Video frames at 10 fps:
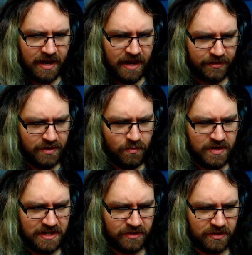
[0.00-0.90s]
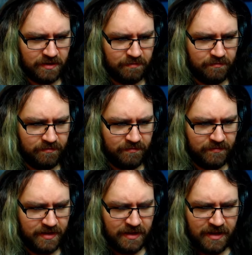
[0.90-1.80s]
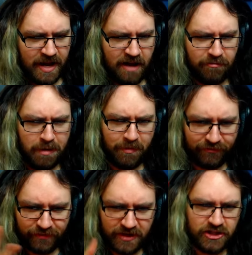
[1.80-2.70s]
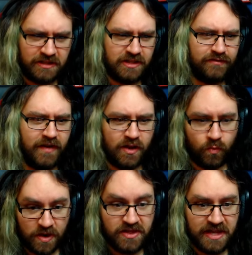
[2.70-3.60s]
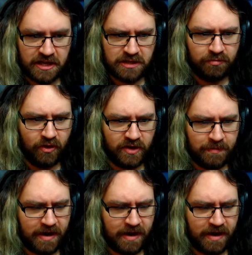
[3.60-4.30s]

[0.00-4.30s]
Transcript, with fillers: I think we need the... I remember finishing this fight with the explodey